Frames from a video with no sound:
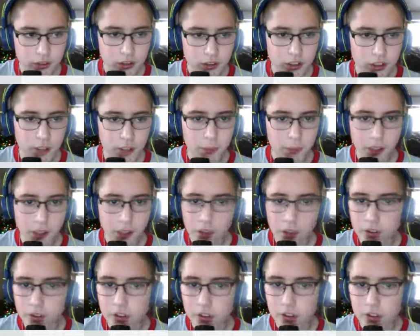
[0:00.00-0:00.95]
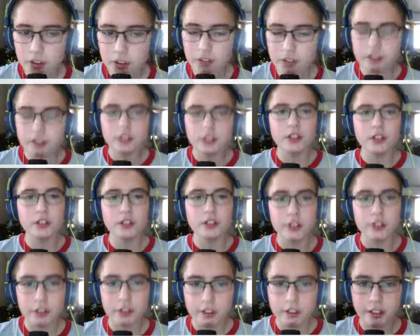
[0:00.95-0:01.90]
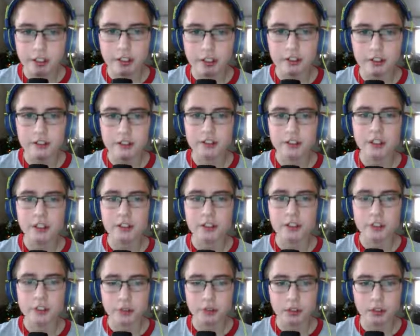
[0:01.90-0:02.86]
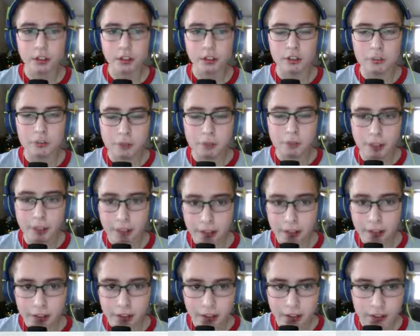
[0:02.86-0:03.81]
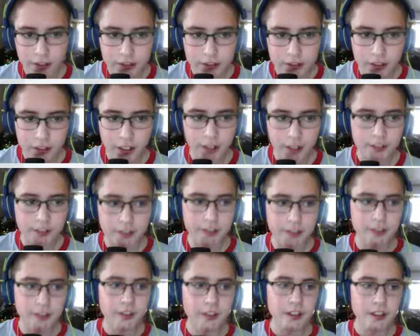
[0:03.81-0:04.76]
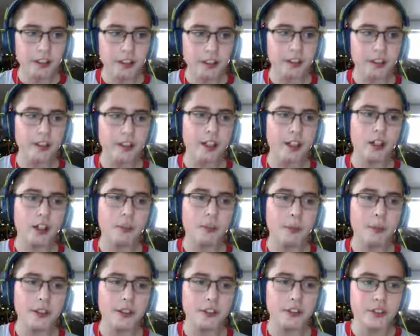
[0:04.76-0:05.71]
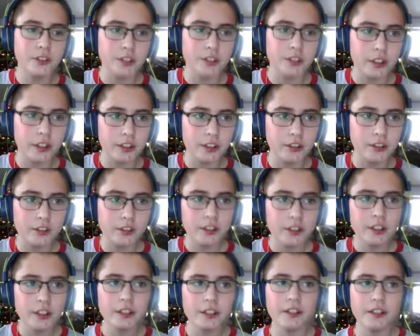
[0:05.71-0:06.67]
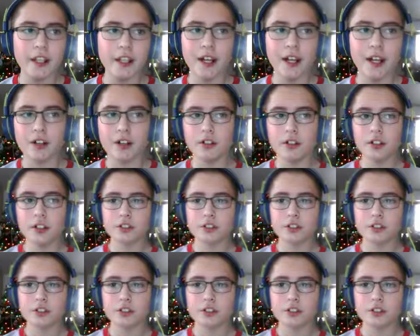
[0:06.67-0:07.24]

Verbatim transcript: about the user Karen's underscore great eight hacking and elemental tycoon. Now,